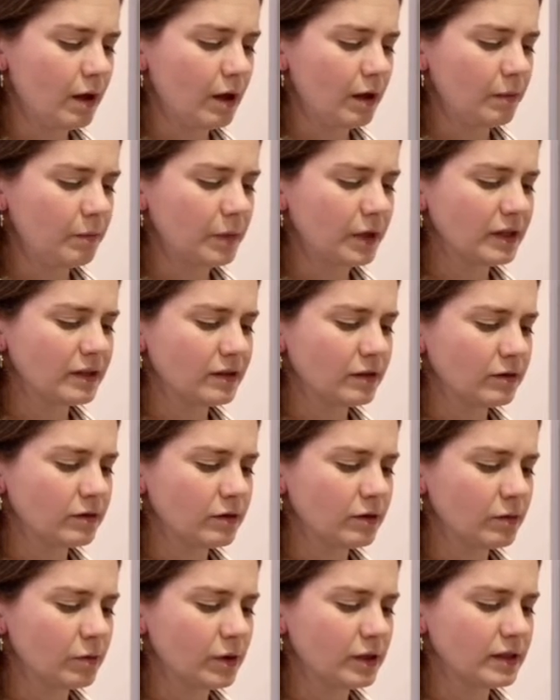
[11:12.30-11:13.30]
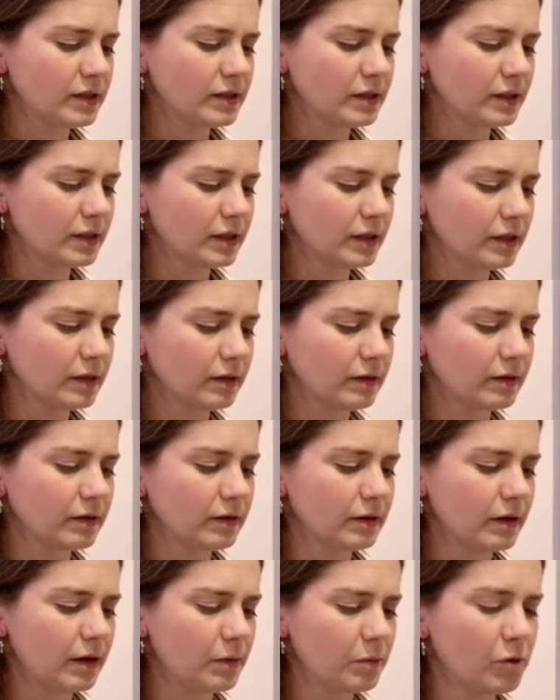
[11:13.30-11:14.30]
because those are the ones that
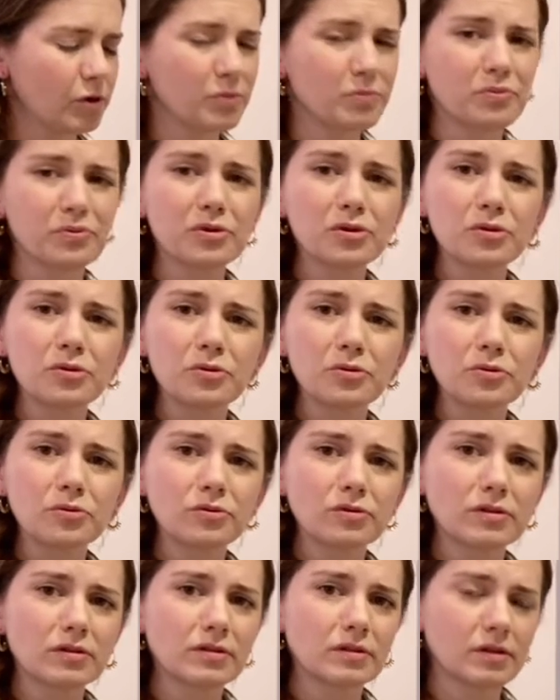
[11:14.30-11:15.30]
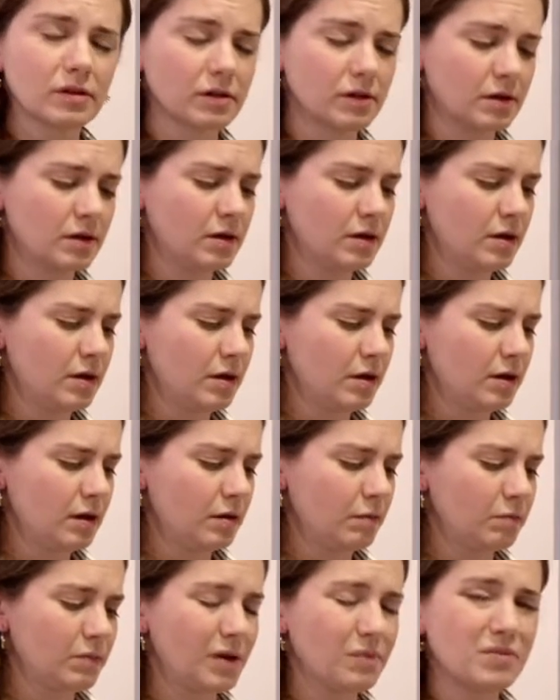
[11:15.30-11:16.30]
are more bruised,
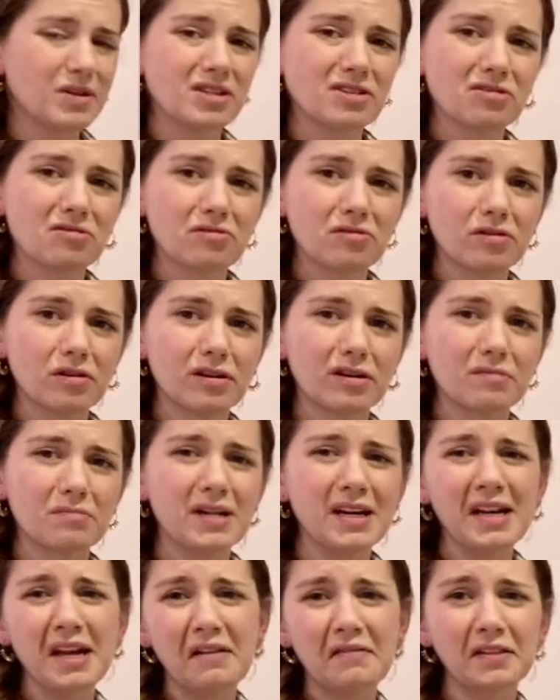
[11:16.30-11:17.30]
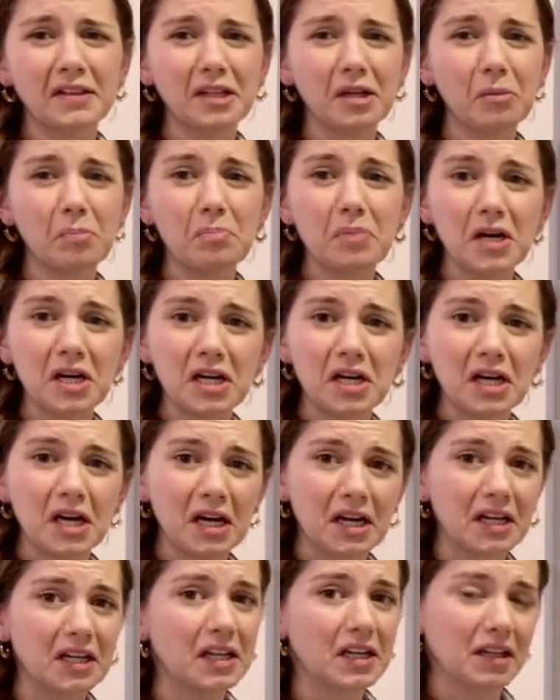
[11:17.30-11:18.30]
might be torn, might have a little bug
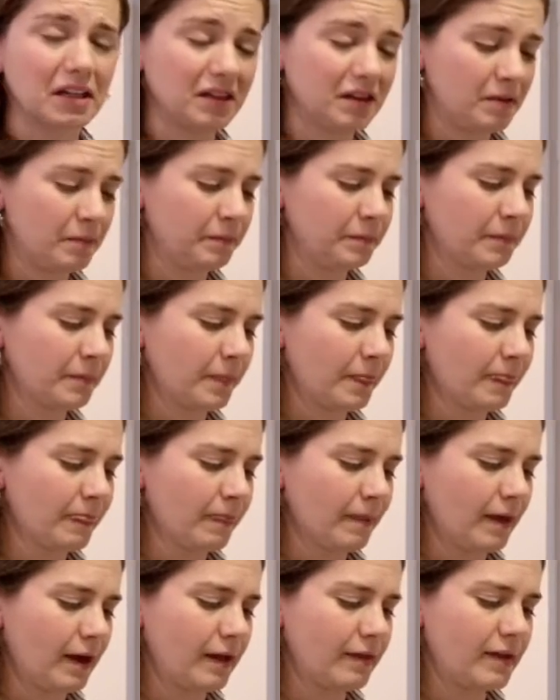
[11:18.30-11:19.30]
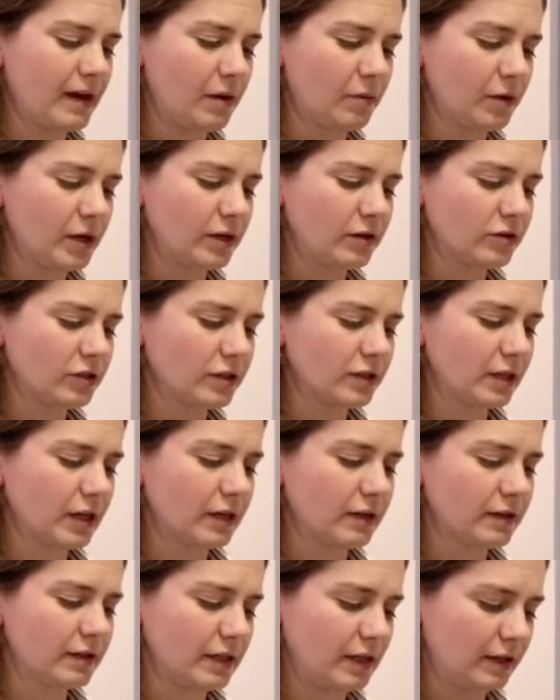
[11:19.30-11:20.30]
hiding in them, and that way you just
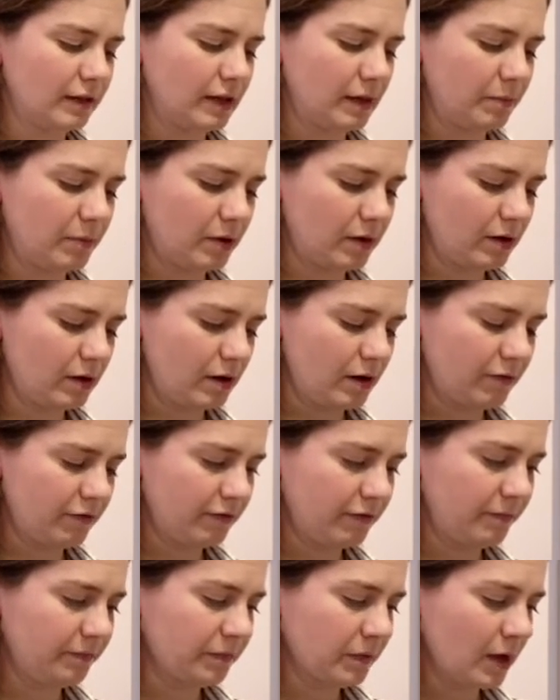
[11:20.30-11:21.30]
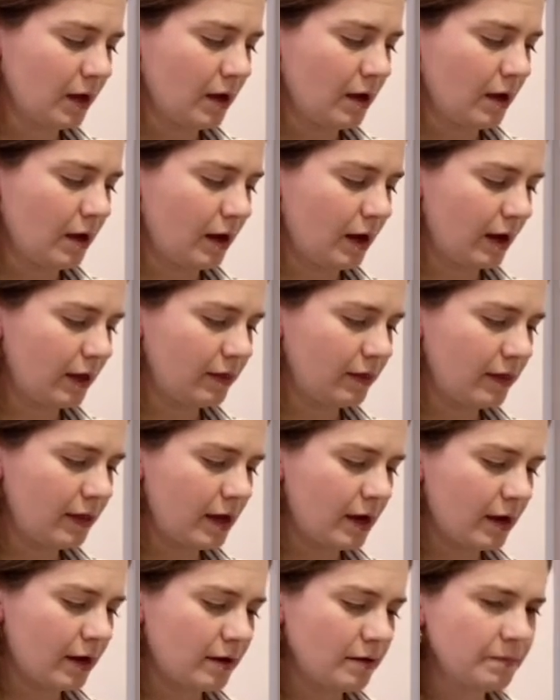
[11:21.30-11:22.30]
kind of take that part off. And
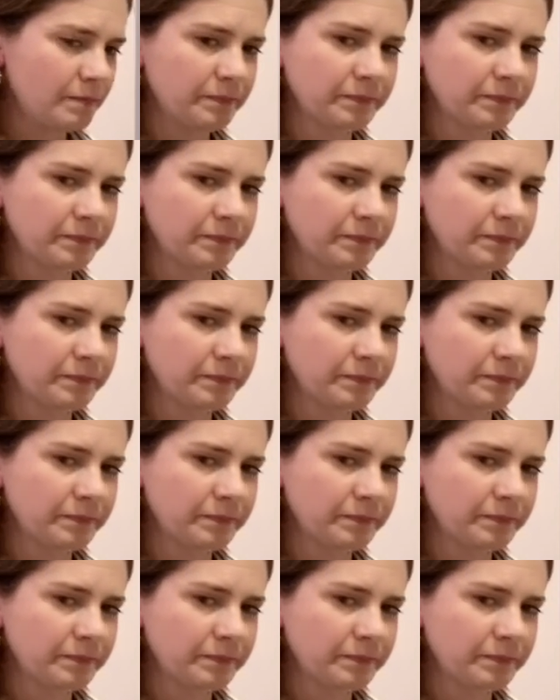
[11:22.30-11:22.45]
then